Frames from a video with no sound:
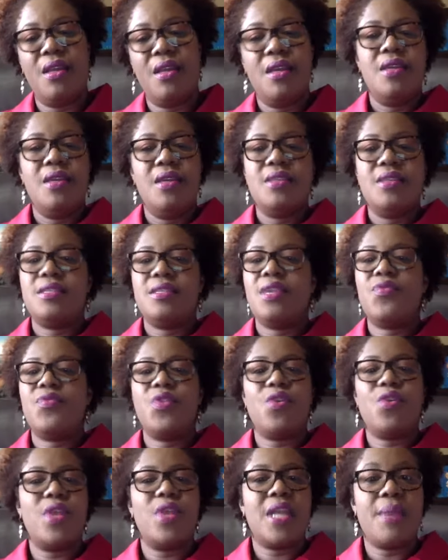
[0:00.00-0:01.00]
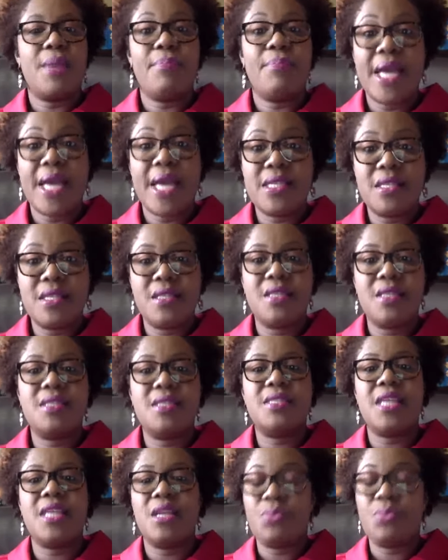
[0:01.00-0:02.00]
So if you're an ambassador,
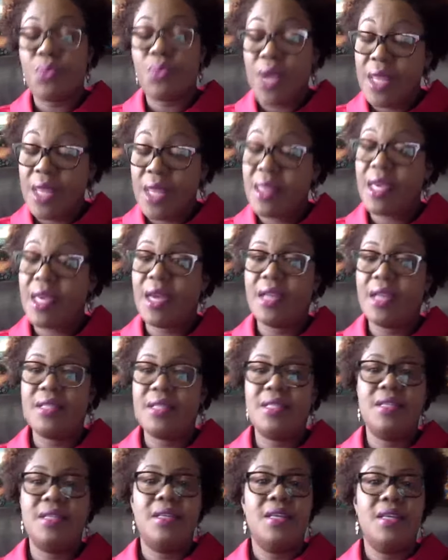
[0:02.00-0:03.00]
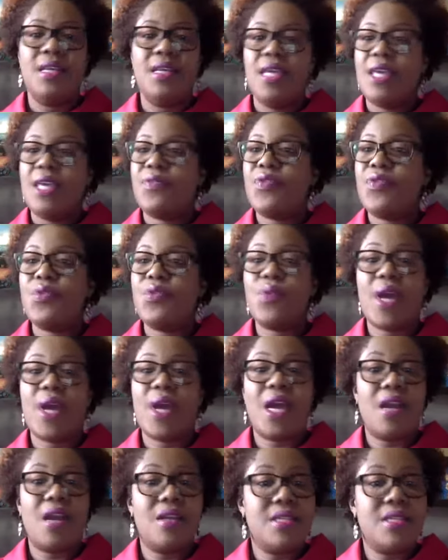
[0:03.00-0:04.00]
celebrate that. If you
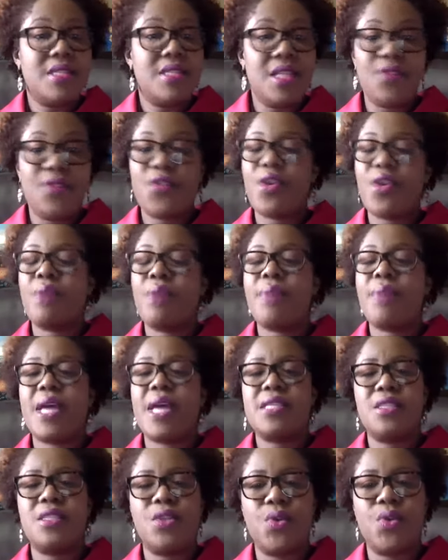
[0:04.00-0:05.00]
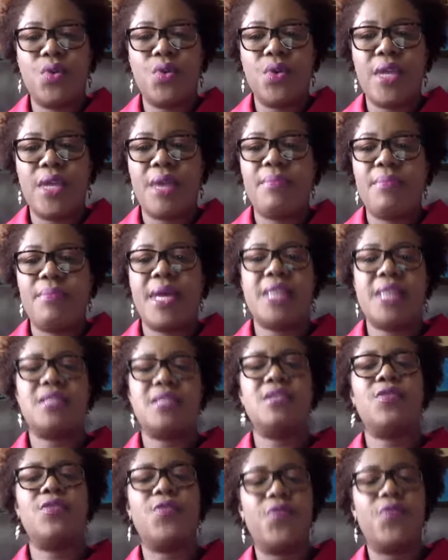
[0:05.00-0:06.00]
are a silver ambassador, gold ambassador,
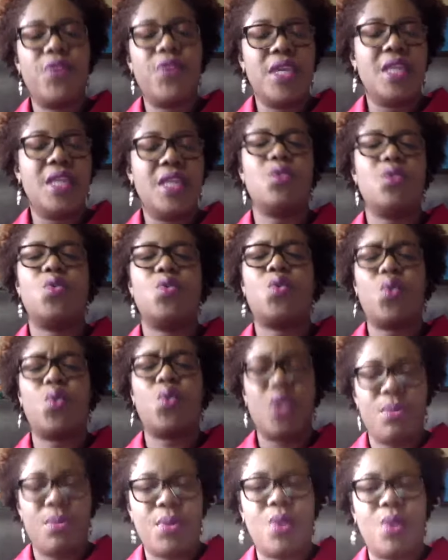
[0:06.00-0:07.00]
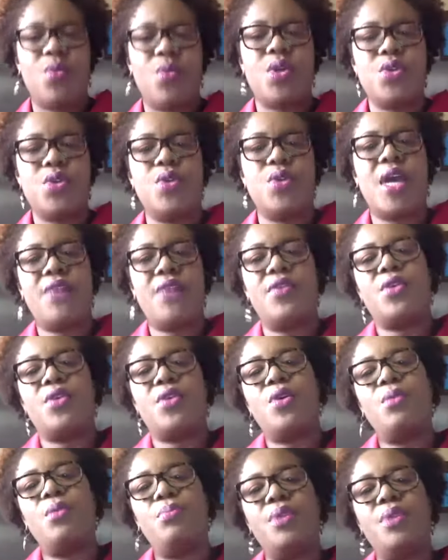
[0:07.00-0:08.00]
feel good about what you have
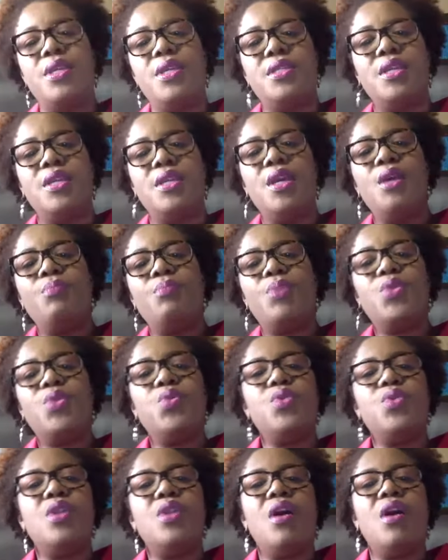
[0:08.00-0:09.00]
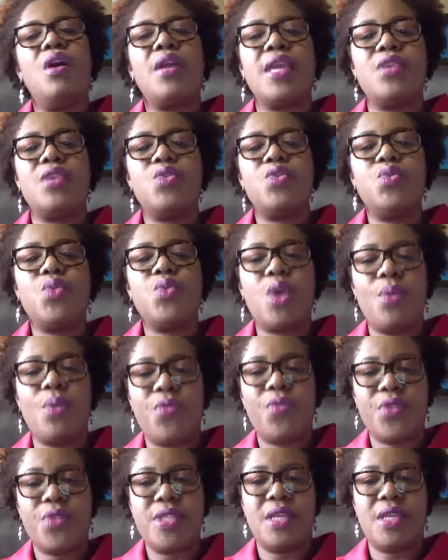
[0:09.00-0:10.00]
accomplished, but do not get too
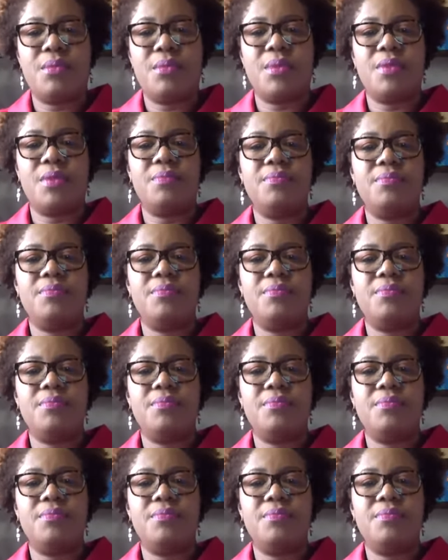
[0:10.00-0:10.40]
comfortable.